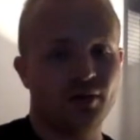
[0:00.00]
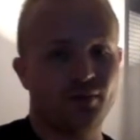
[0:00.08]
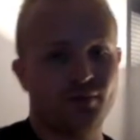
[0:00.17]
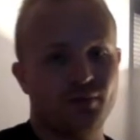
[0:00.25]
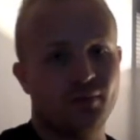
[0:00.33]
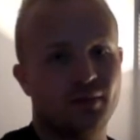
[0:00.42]
of,
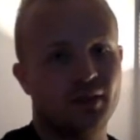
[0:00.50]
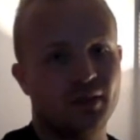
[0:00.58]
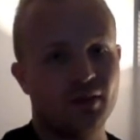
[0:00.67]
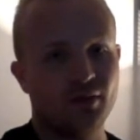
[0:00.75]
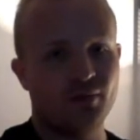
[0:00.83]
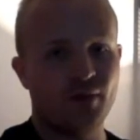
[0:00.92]
you
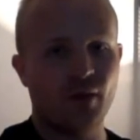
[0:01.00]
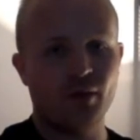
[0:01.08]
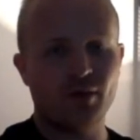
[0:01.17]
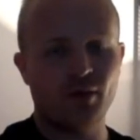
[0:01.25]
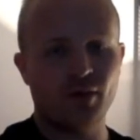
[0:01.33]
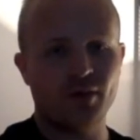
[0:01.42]
know, the
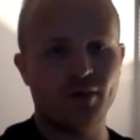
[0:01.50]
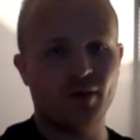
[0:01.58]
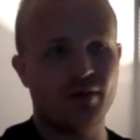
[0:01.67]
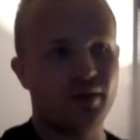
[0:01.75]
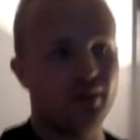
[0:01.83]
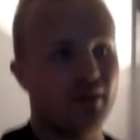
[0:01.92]
very, very,
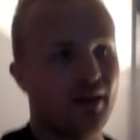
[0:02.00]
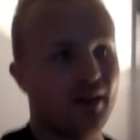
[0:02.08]
very